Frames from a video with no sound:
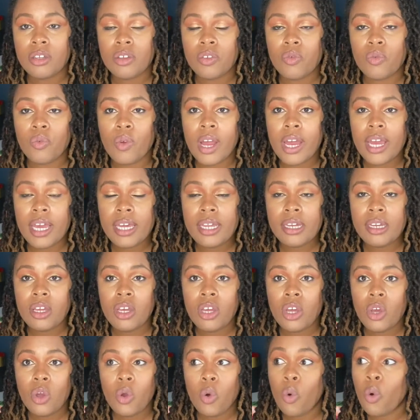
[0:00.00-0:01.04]
right?
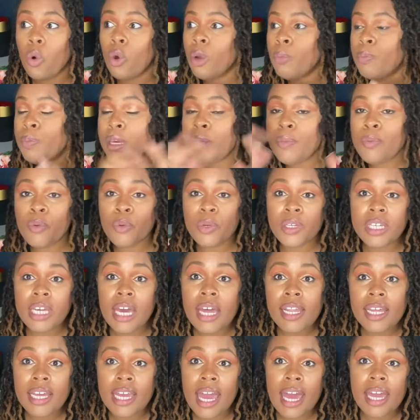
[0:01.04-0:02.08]
Or people were
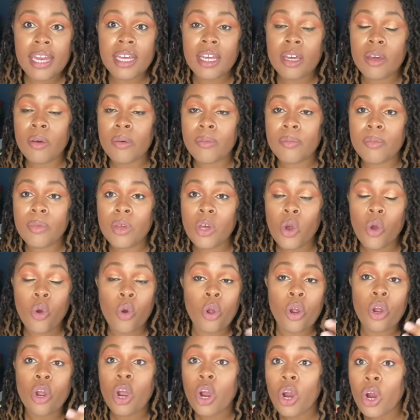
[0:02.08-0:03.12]
yelling at him
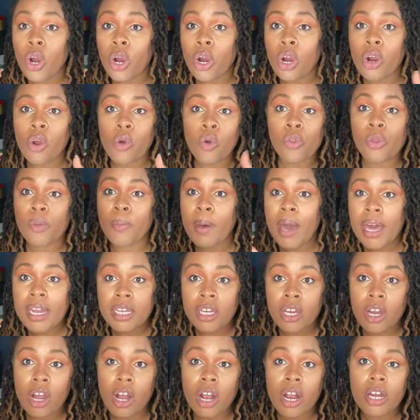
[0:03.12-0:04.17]
or her or the
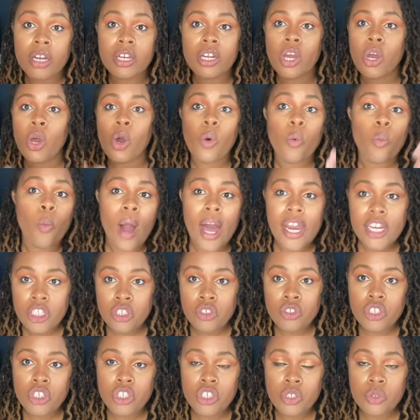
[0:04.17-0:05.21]
bodyguard, why did you
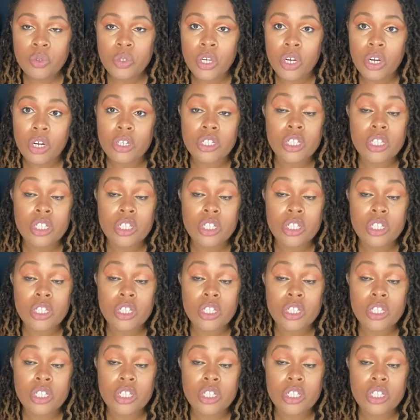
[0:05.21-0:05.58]
just shoot her?